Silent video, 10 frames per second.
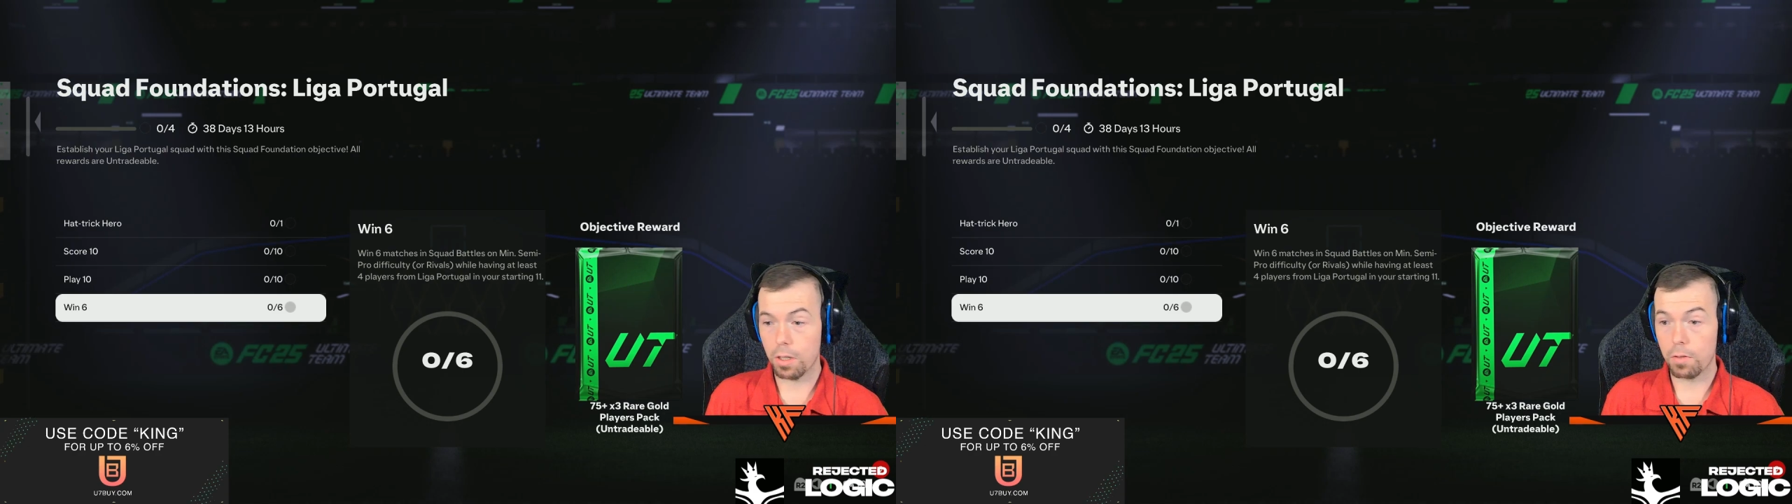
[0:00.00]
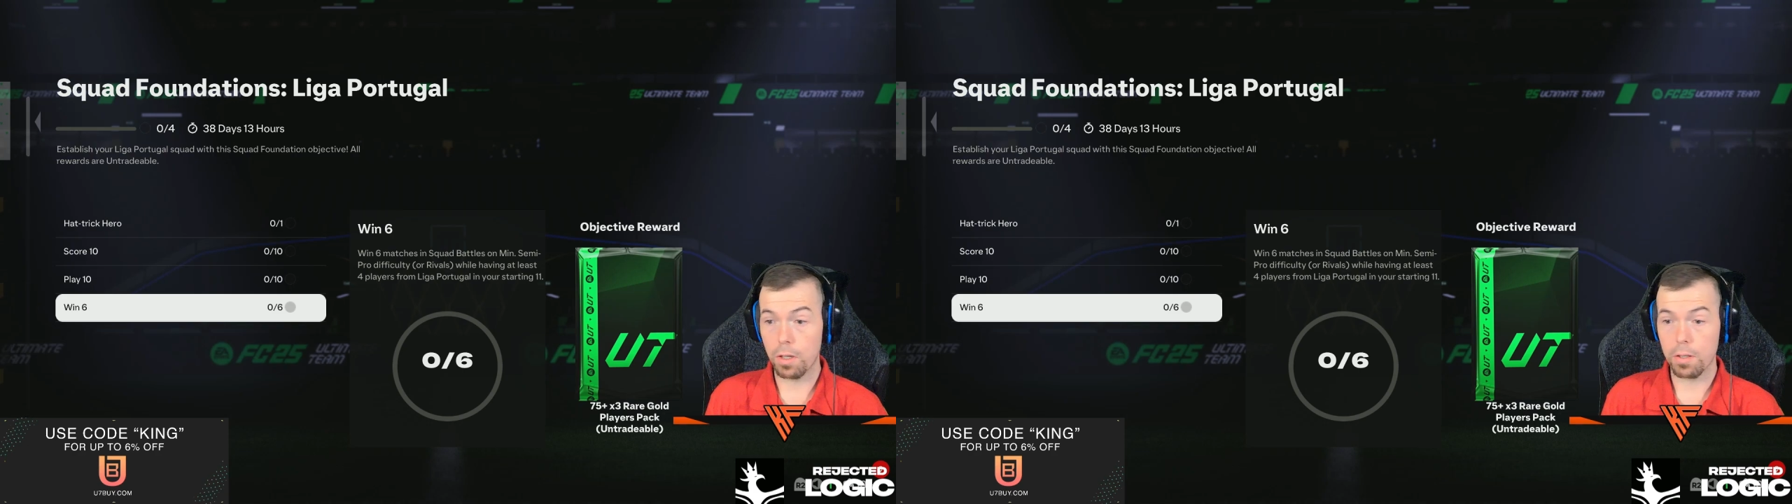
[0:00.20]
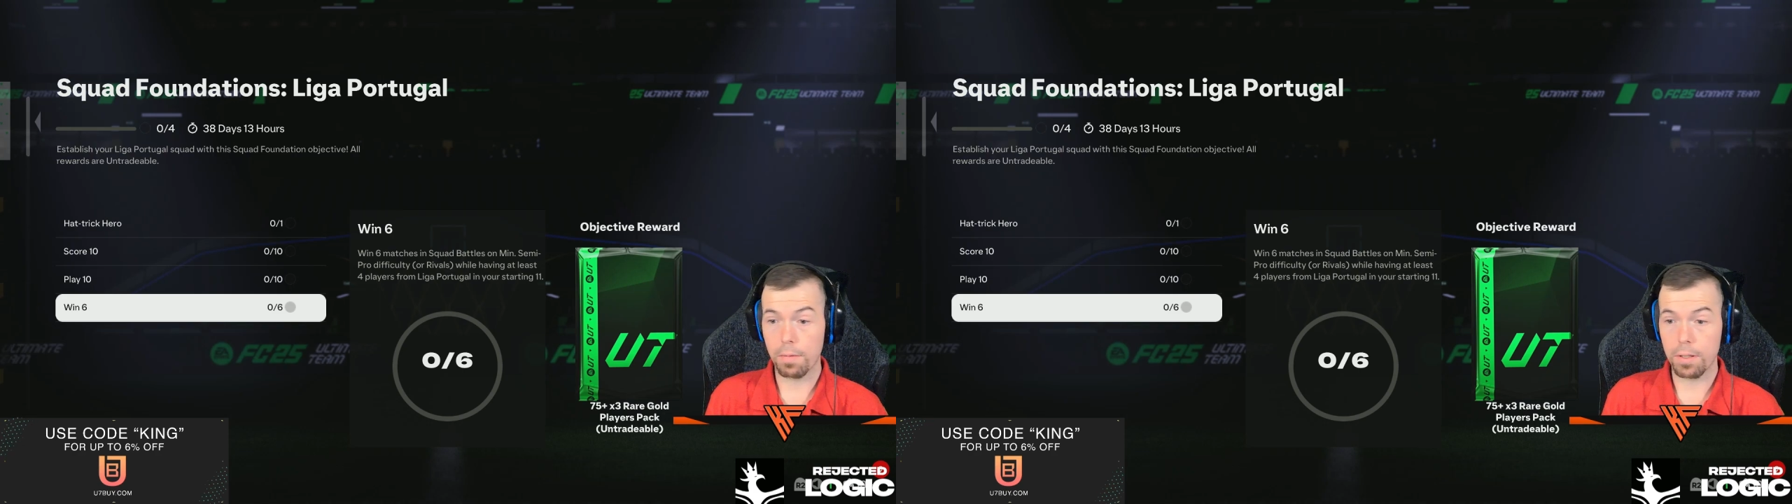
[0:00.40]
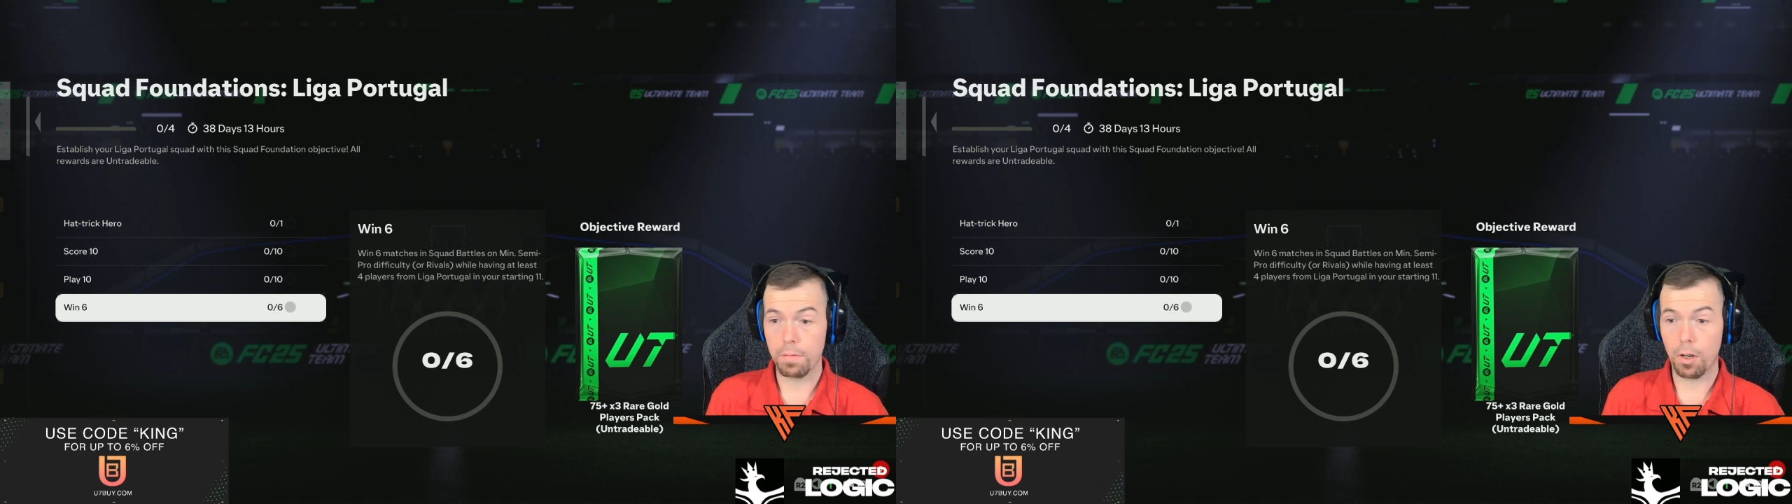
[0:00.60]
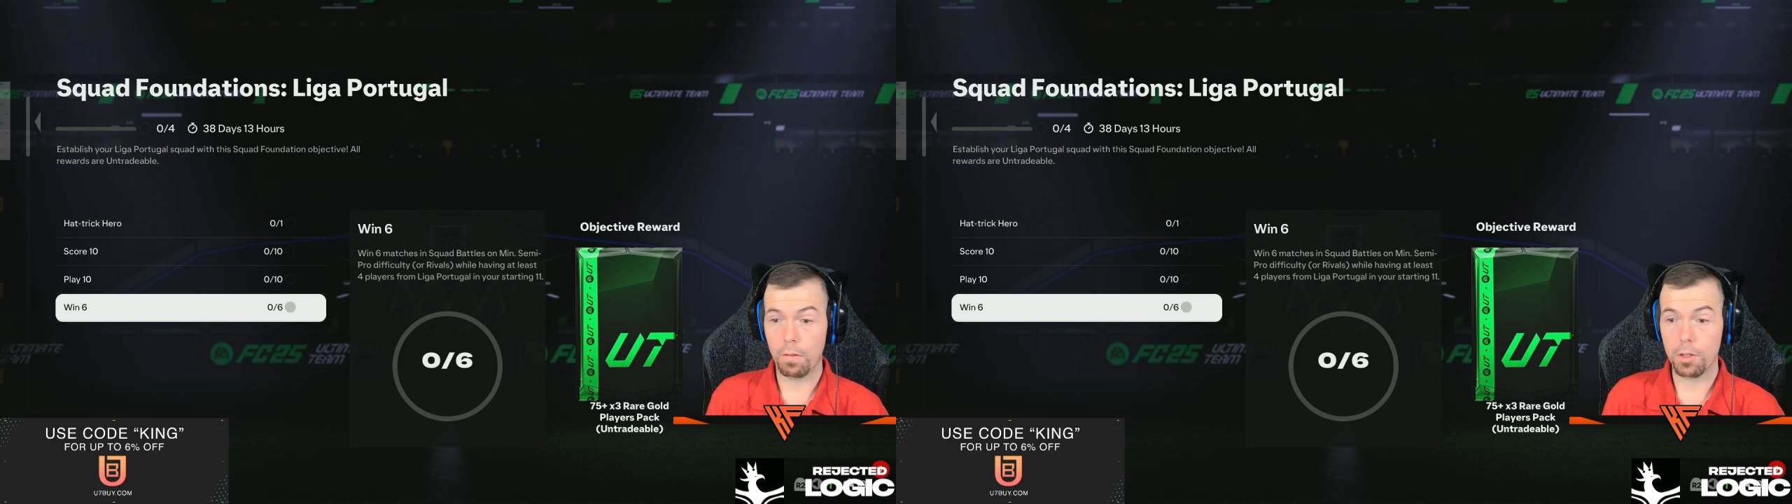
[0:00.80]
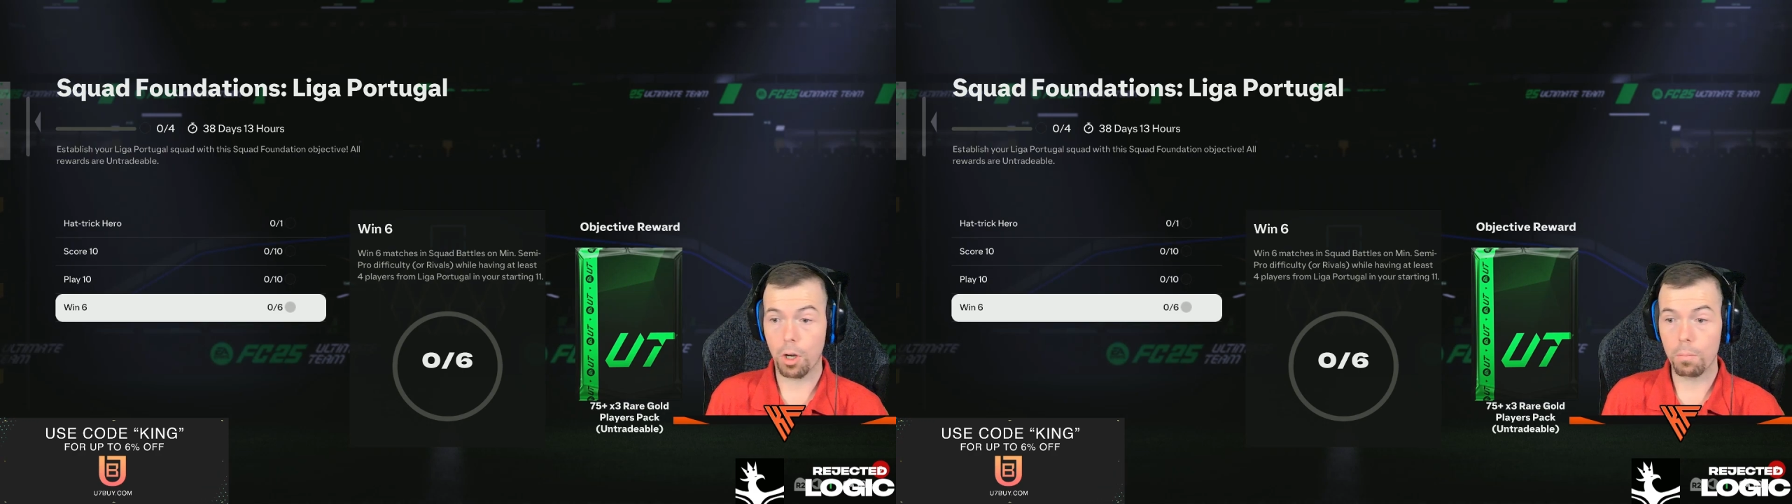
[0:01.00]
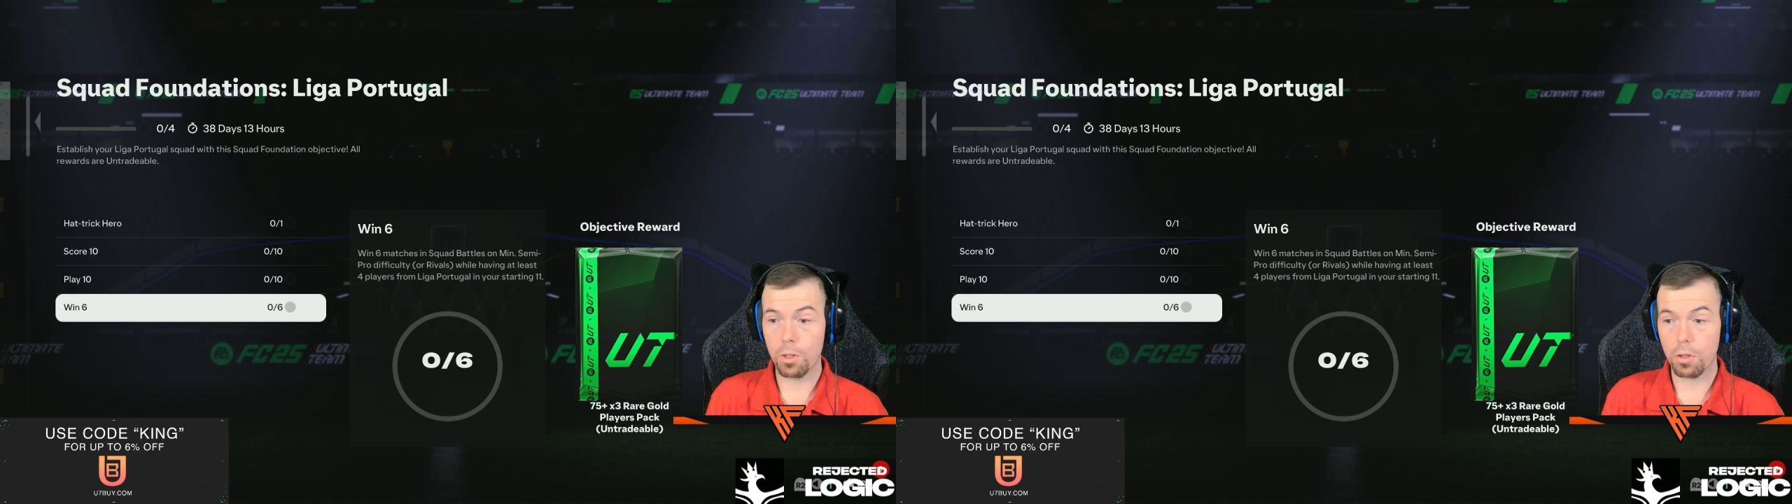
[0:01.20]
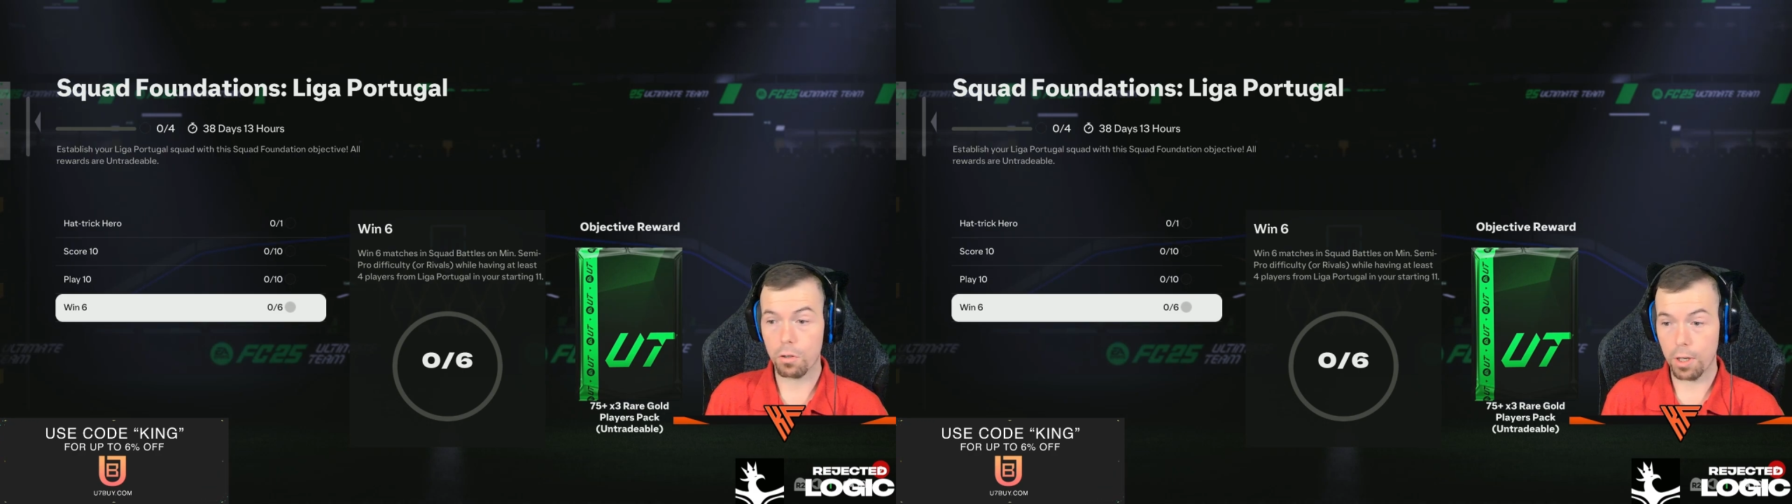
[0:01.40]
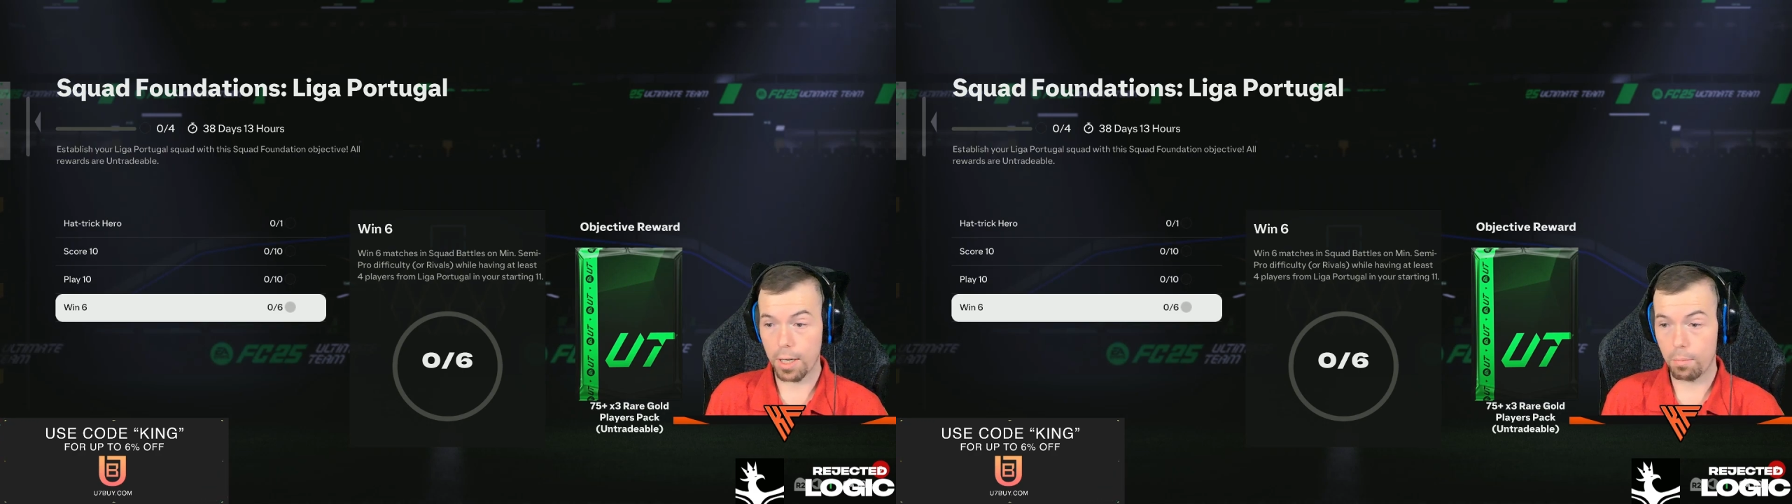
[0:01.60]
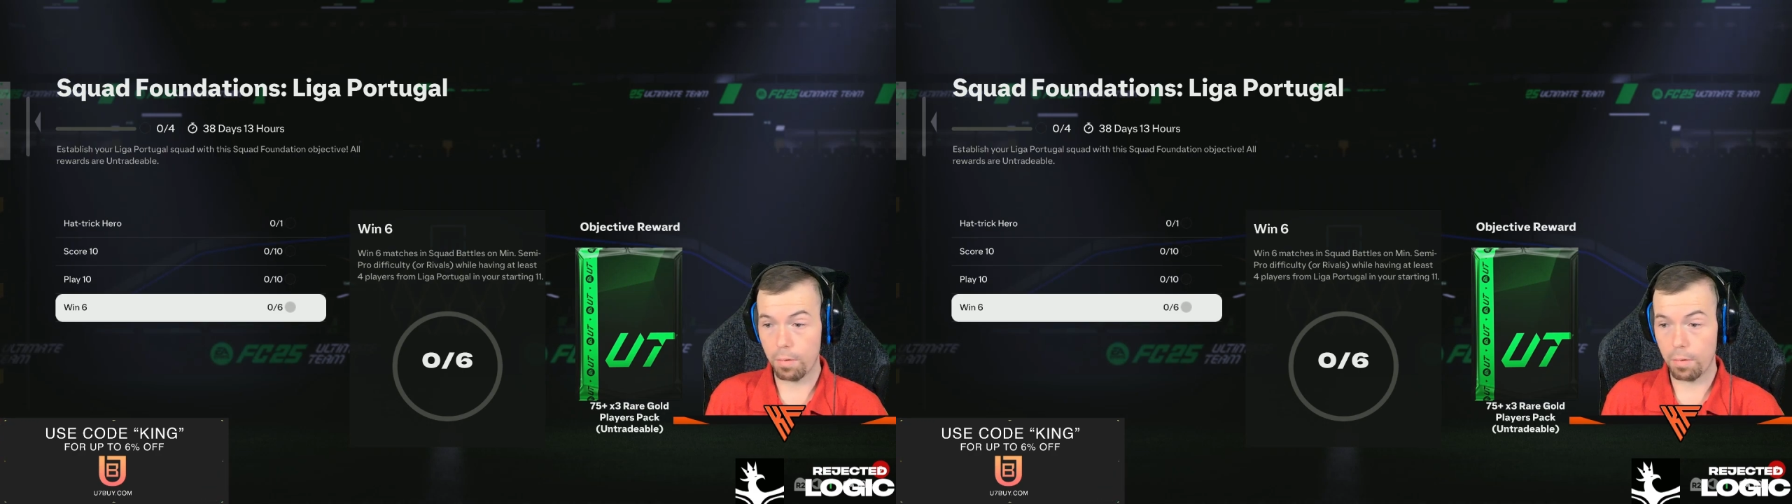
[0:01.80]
gives you 75 times 3